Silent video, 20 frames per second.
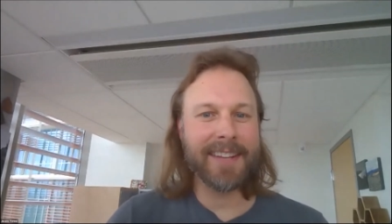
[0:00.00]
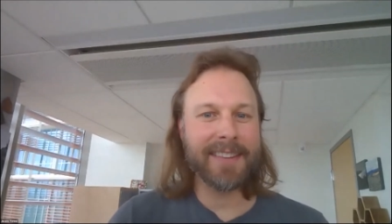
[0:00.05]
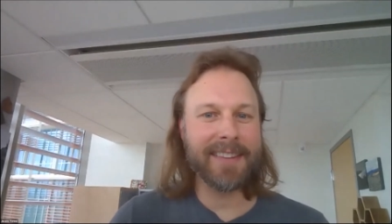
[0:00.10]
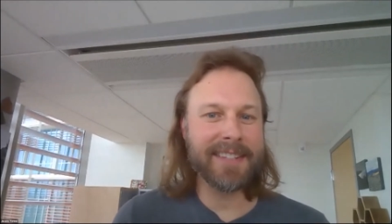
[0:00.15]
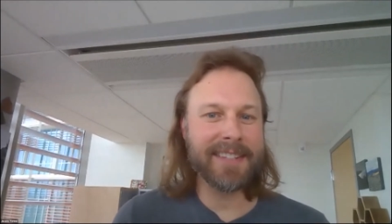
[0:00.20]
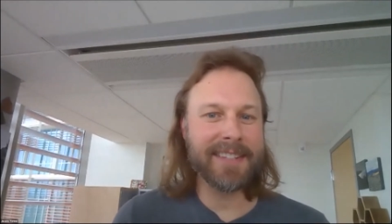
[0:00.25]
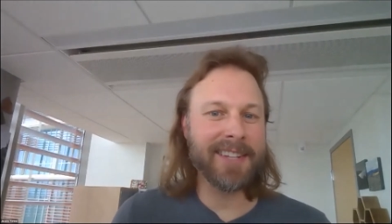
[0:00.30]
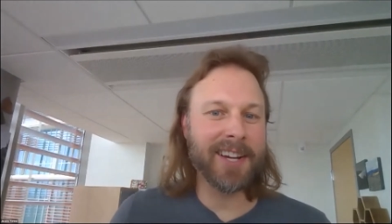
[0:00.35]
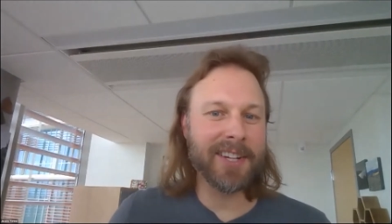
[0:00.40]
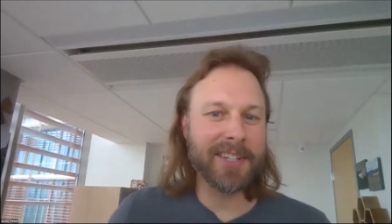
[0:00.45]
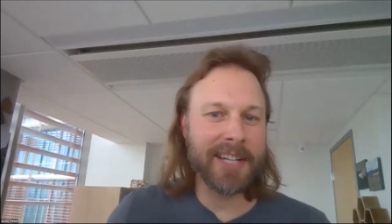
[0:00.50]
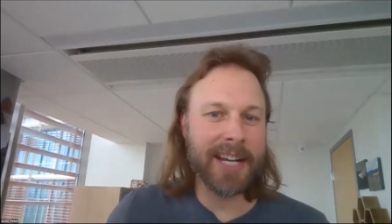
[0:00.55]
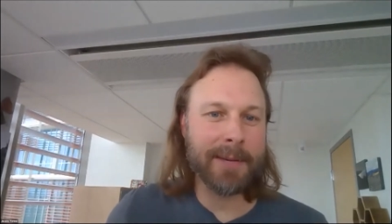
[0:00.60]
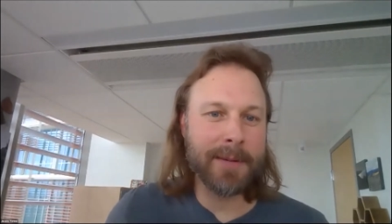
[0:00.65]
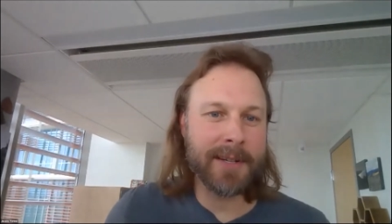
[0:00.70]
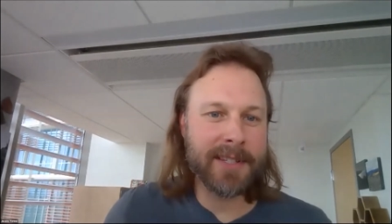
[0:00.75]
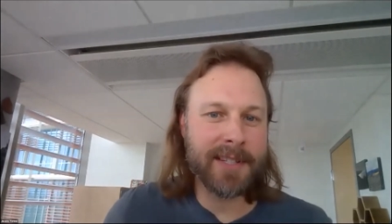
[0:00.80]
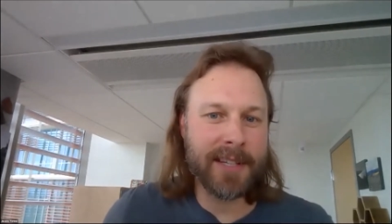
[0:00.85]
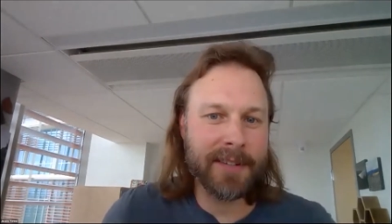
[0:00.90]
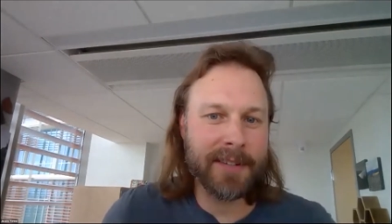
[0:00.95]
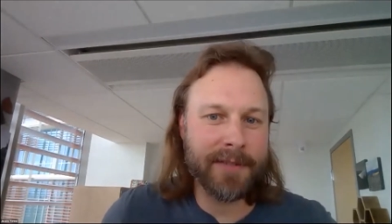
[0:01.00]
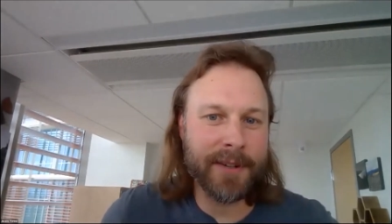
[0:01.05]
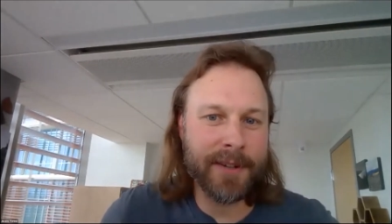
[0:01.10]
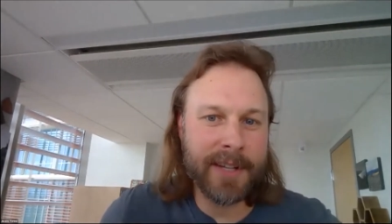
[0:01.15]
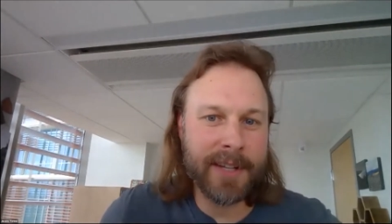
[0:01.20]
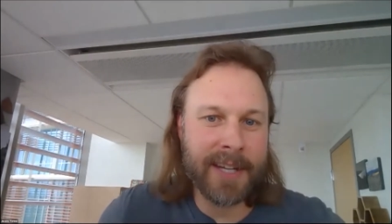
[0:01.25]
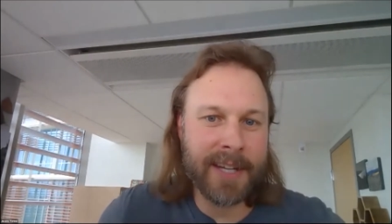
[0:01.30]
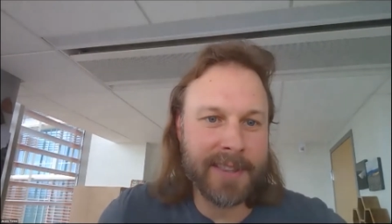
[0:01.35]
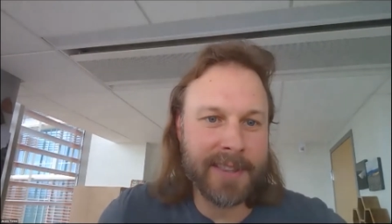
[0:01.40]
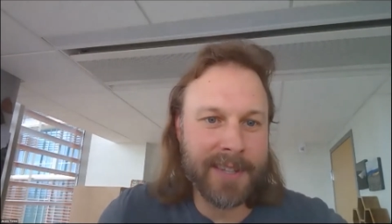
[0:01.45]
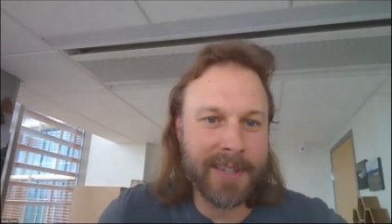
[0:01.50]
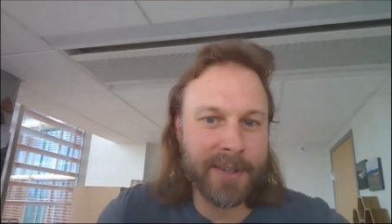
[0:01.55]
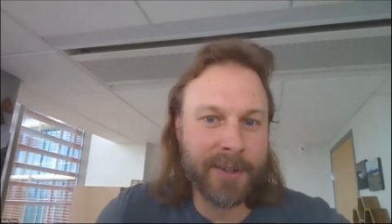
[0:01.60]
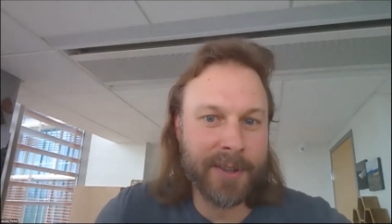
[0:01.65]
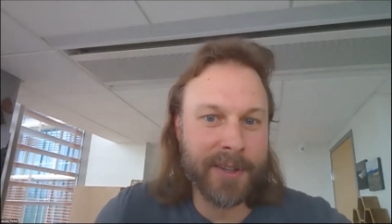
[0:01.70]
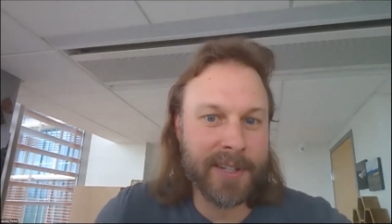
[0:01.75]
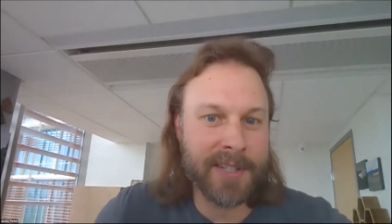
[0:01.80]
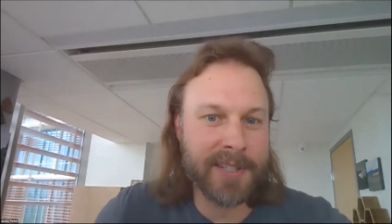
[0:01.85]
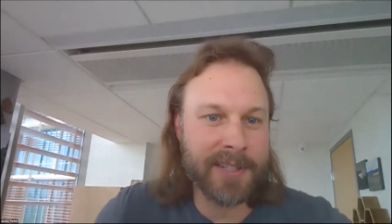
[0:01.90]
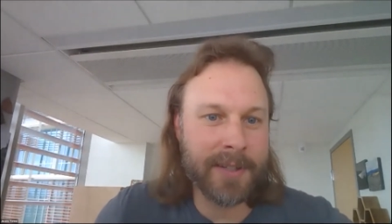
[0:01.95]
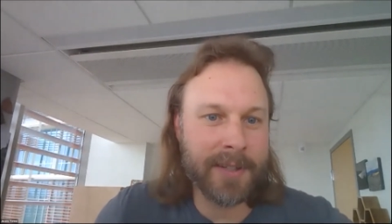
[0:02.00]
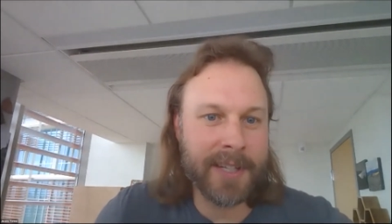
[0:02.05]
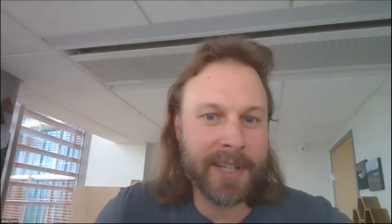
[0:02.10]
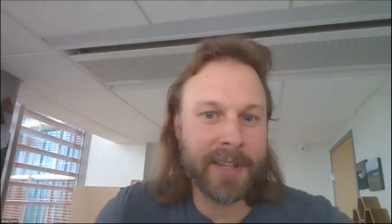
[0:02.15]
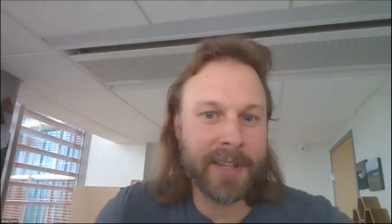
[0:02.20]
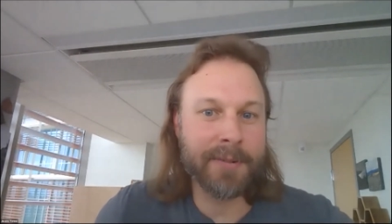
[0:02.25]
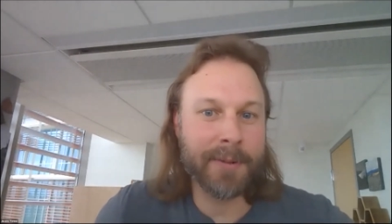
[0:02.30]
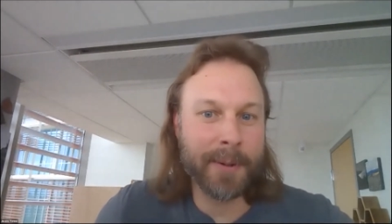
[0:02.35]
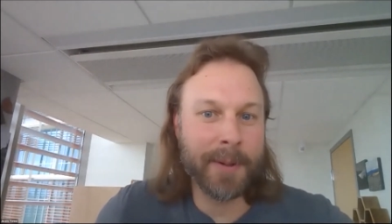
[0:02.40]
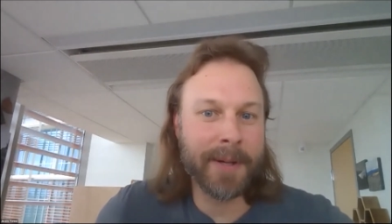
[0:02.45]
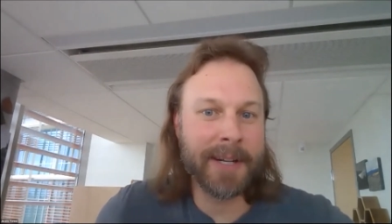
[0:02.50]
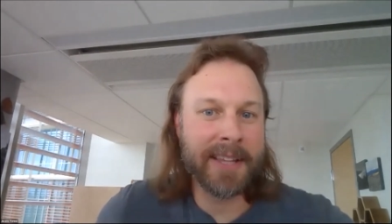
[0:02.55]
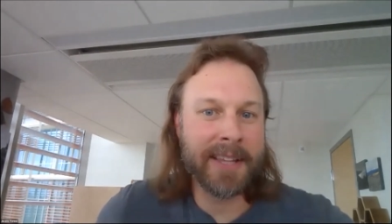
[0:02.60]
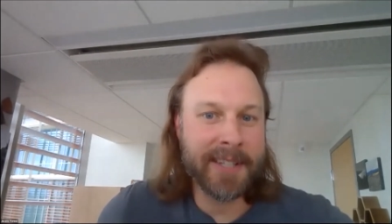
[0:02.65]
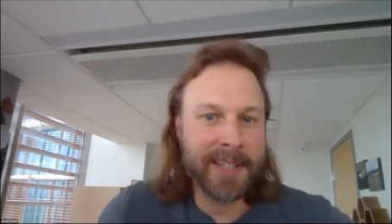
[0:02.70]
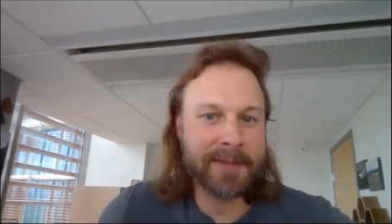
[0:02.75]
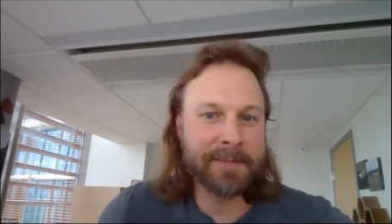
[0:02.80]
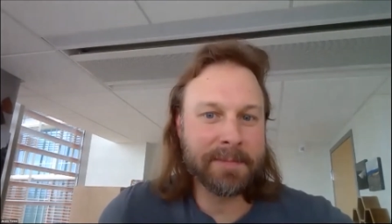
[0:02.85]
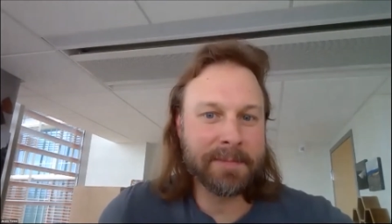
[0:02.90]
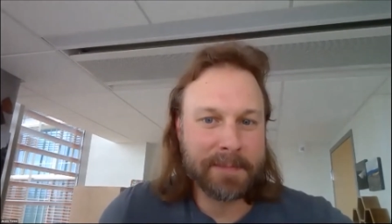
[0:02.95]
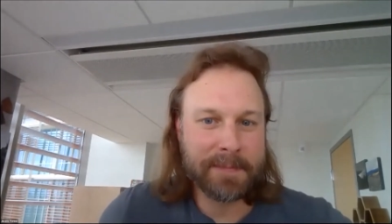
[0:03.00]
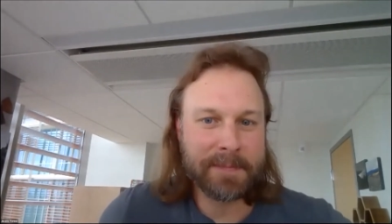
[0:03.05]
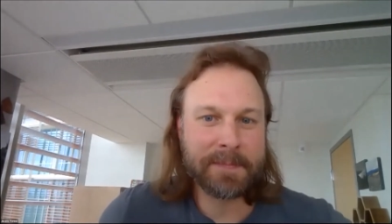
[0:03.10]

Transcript: the song name is "If You Can Get Through This, You Can Get Through Anything."